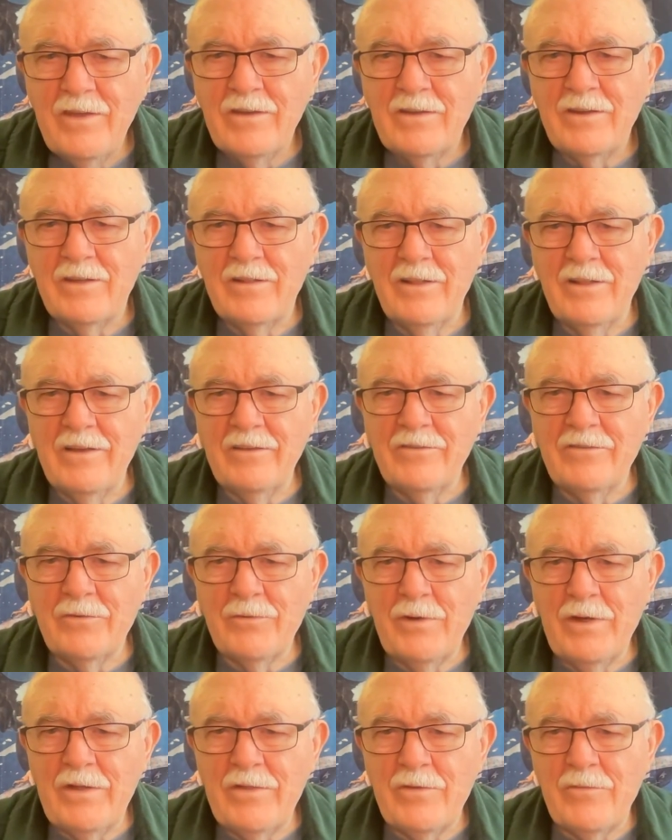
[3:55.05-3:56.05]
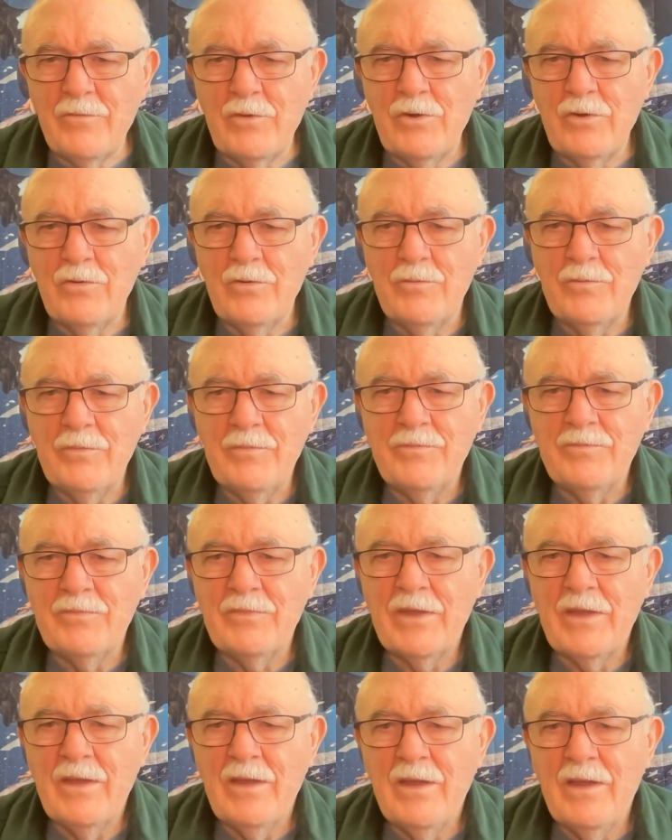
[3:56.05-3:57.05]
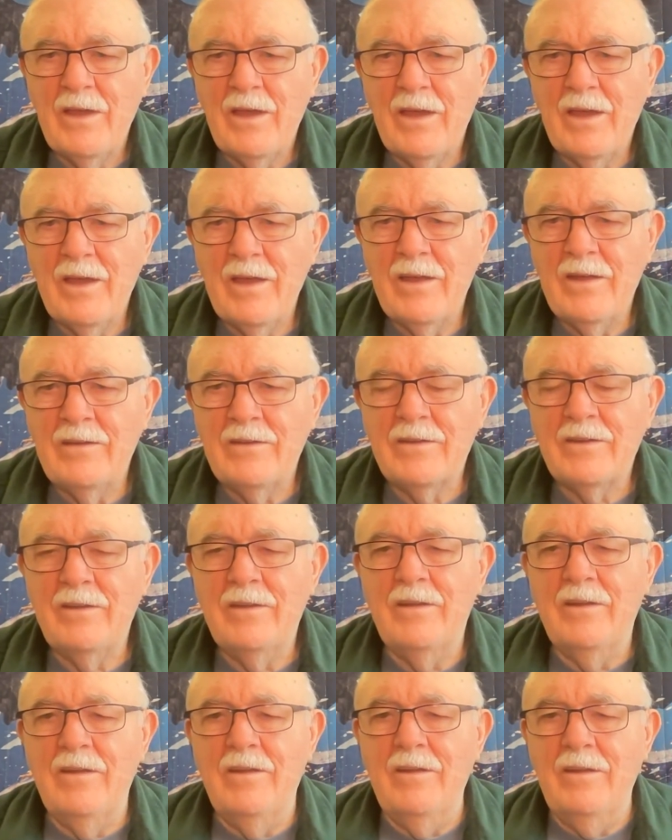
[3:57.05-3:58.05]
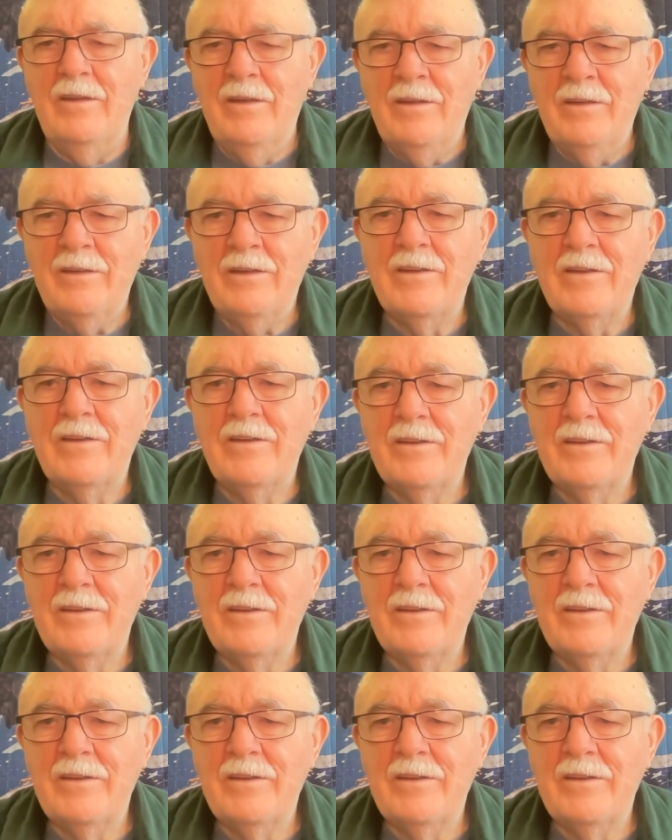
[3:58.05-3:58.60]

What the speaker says: to glance around the room and and